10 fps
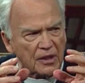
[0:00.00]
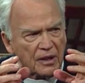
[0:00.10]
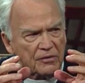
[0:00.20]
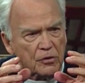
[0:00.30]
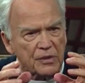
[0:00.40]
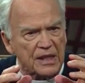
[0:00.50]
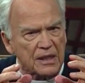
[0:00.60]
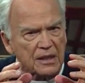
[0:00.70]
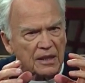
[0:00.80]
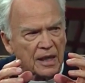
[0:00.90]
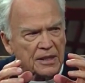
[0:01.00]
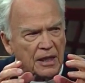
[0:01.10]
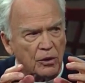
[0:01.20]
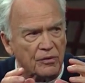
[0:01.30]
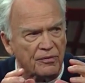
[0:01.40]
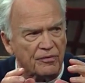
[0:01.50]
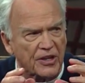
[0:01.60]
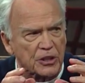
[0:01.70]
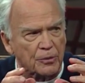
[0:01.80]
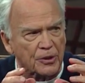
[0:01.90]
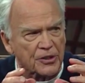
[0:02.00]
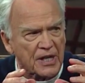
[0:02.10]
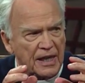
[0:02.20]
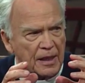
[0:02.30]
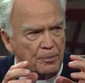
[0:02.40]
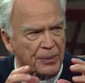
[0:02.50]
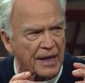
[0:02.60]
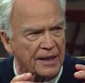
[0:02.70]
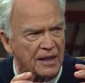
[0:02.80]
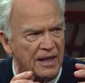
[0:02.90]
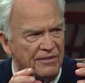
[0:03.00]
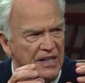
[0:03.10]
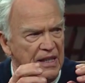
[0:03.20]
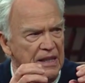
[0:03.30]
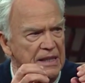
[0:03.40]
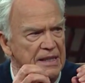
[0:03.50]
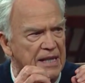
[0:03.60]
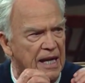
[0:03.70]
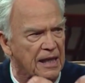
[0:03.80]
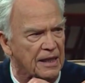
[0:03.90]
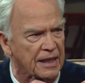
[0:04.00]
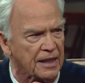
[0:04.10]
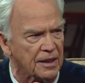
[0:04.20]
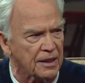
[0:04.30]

of green and yellow vegetables and plant life daily.